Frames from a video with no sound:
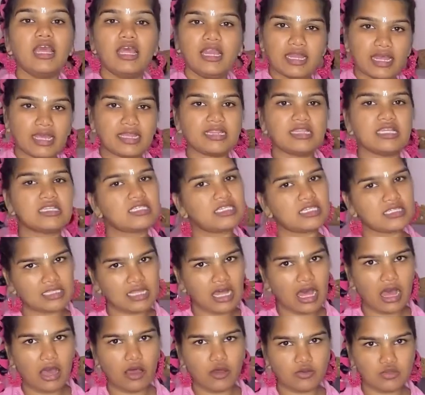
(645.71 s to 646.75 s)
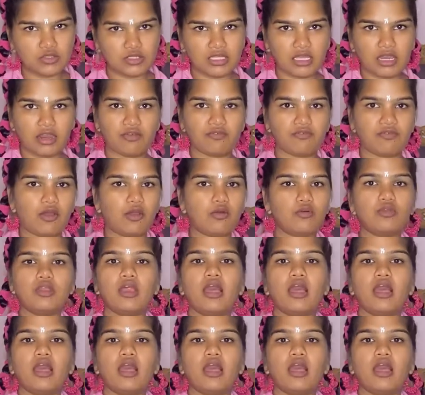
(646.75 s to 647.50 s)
Like, this is the house that I found